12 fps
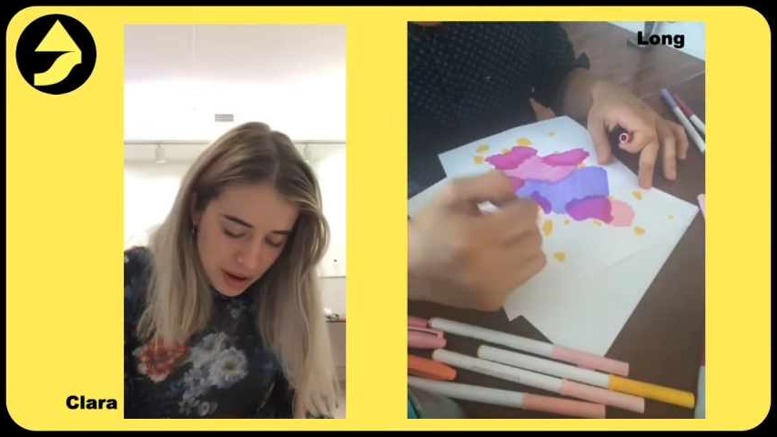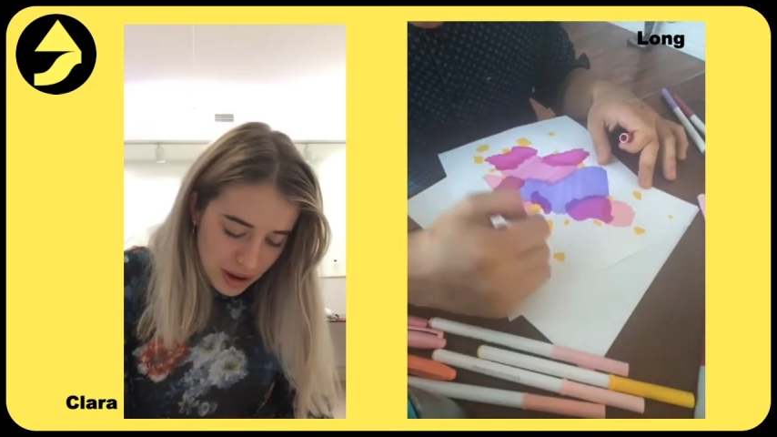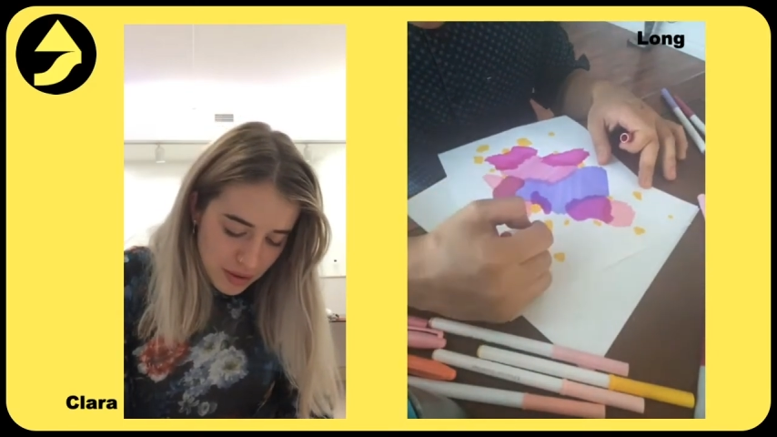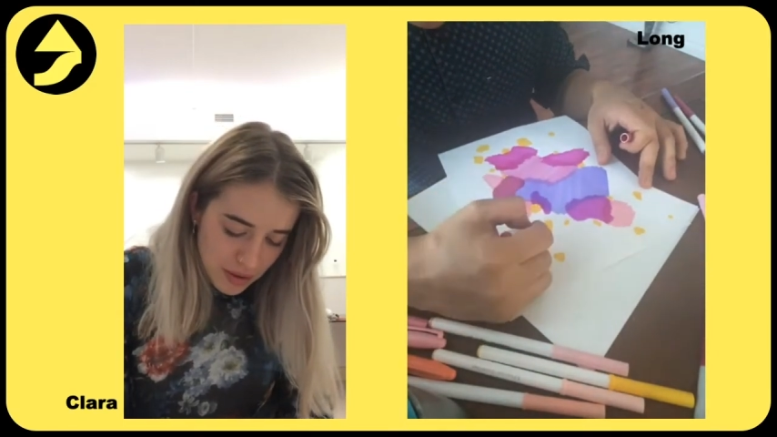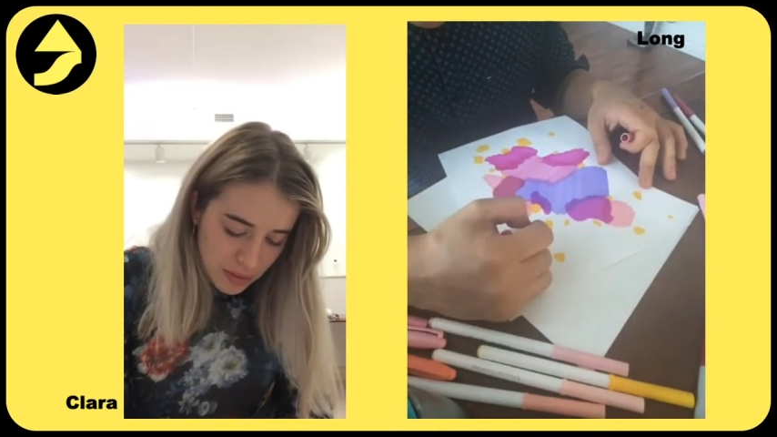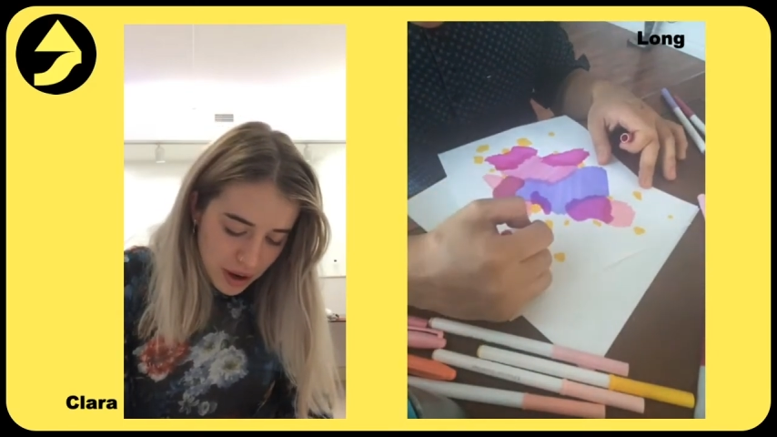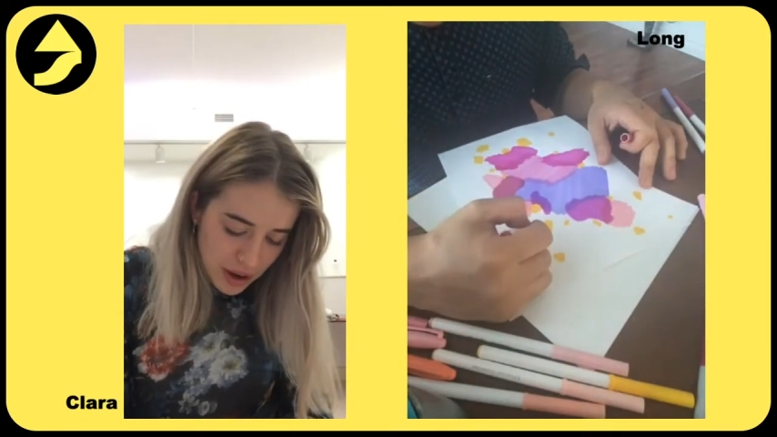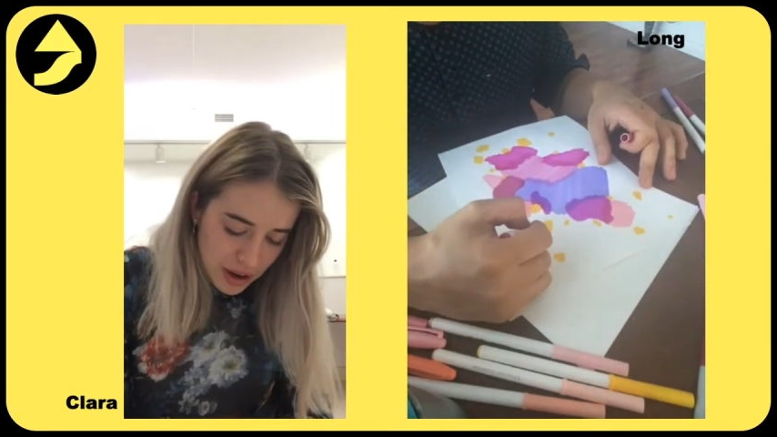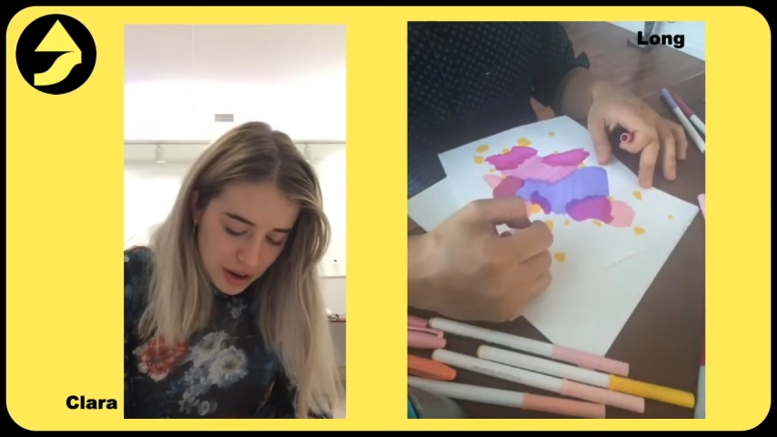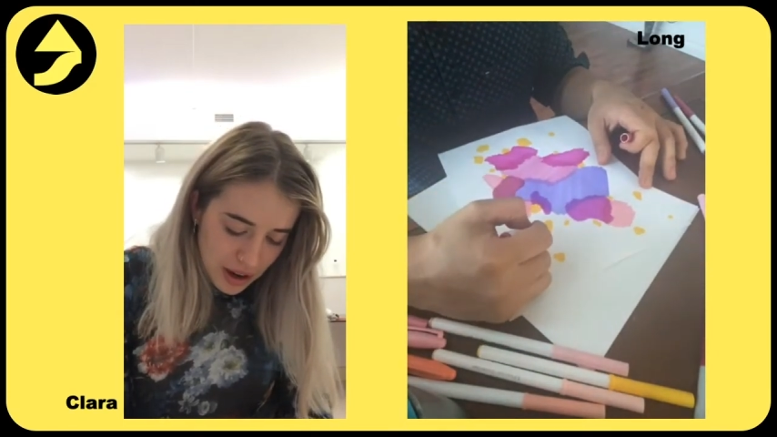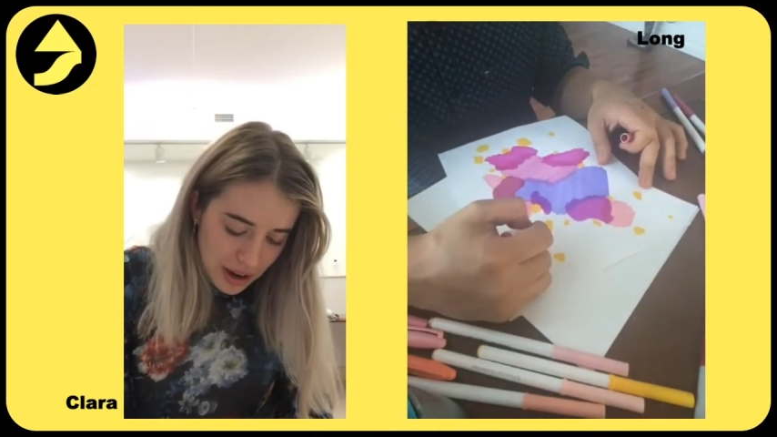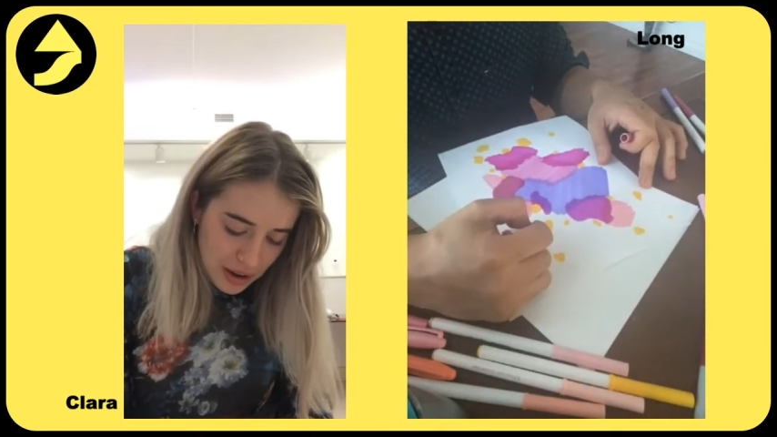kind of
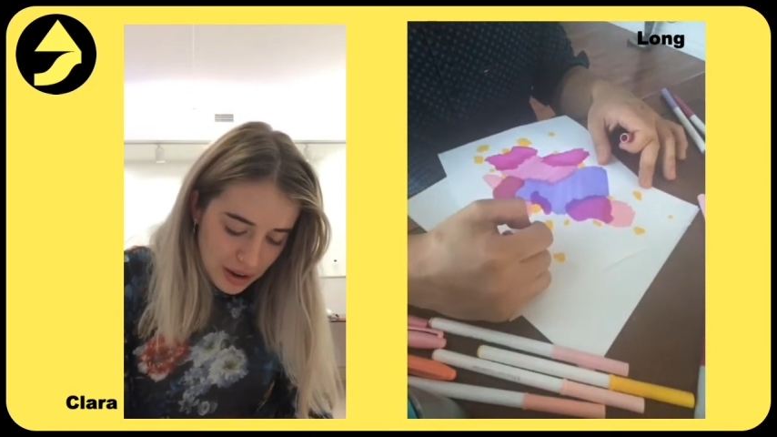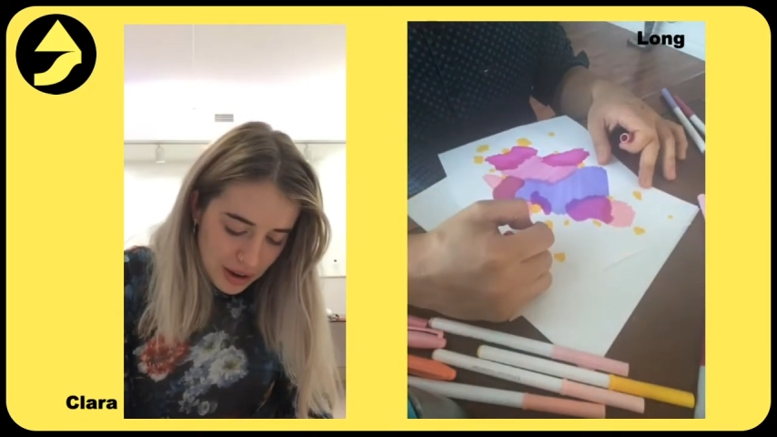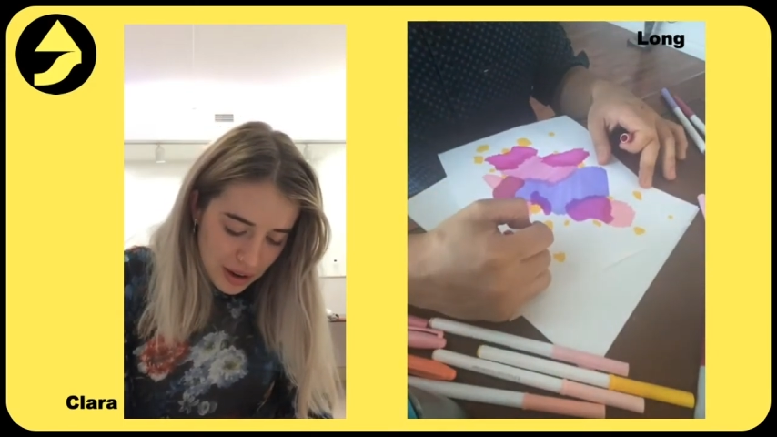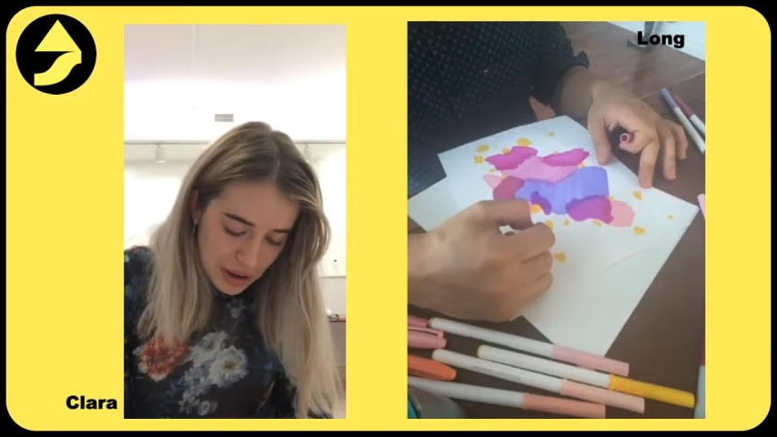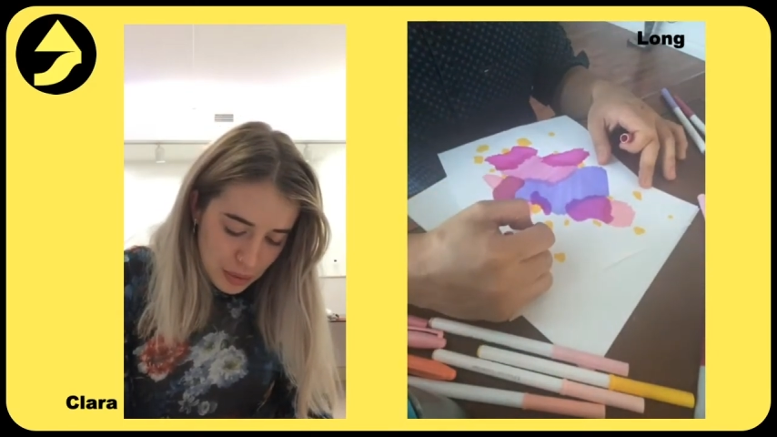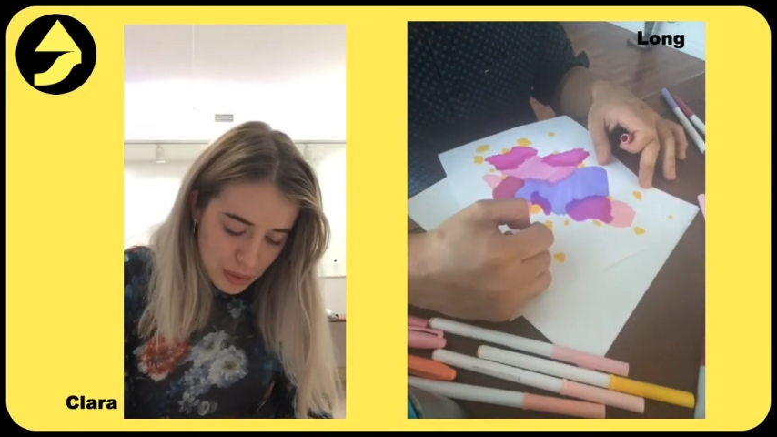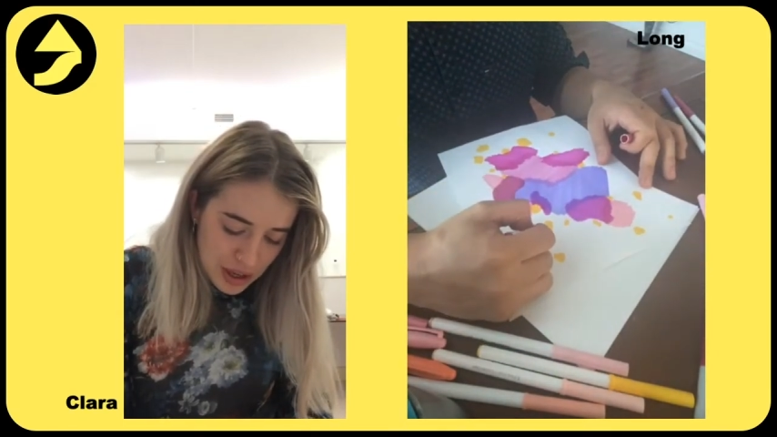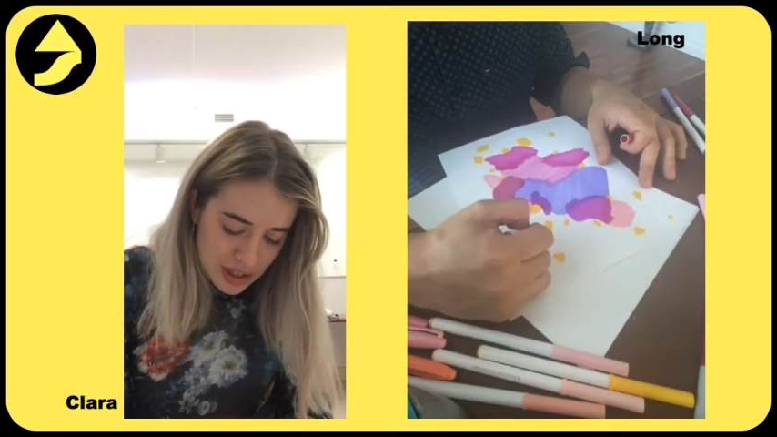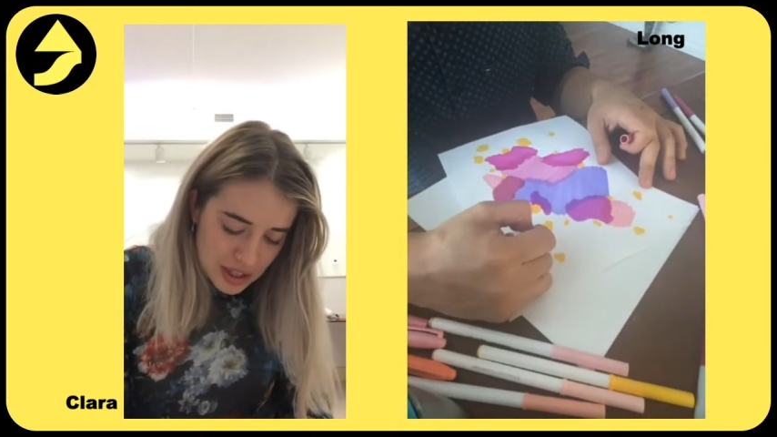work or like one